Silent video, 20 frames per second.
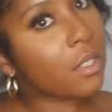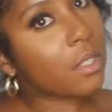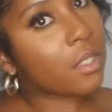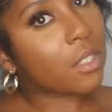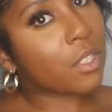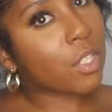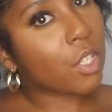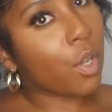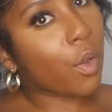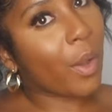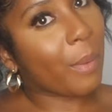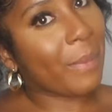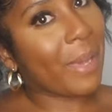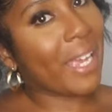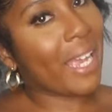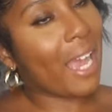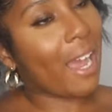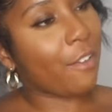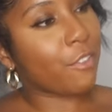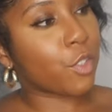So I may
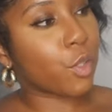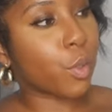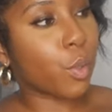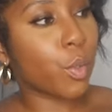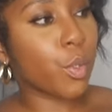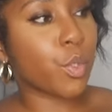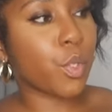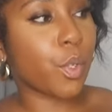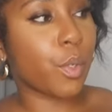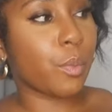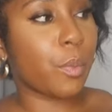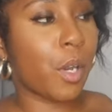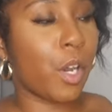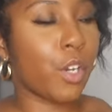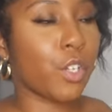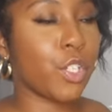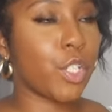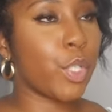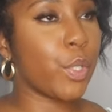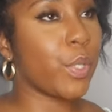have to also in
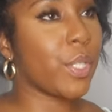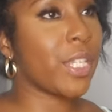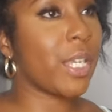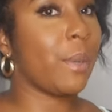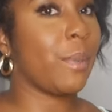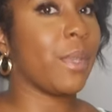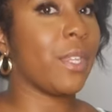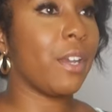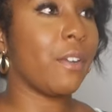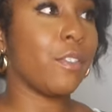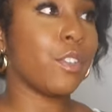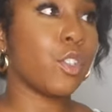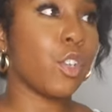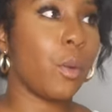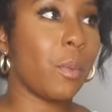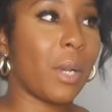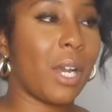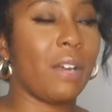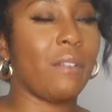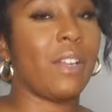part two, same with the other
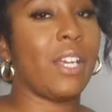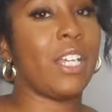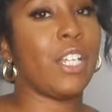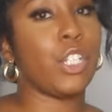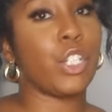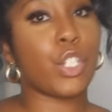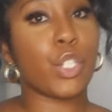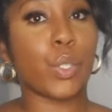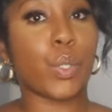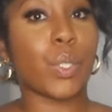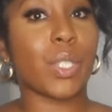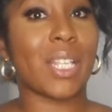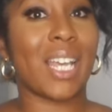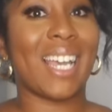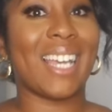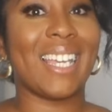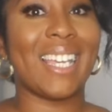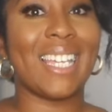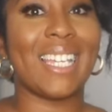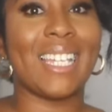top, kind of like introduce
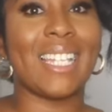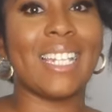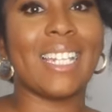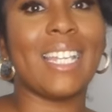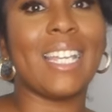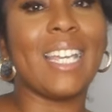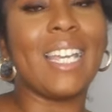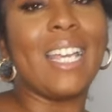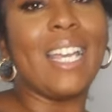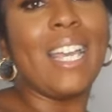that in.